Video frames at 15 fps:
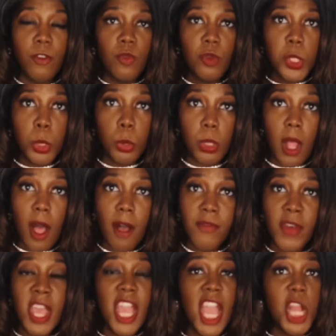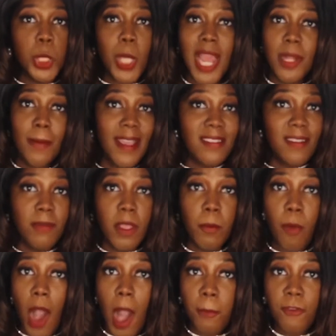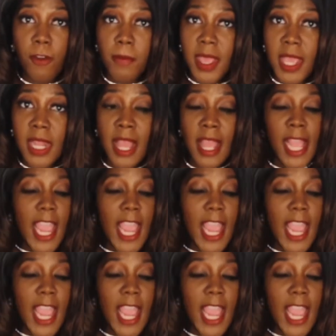use what you love, and try to make something pop from it.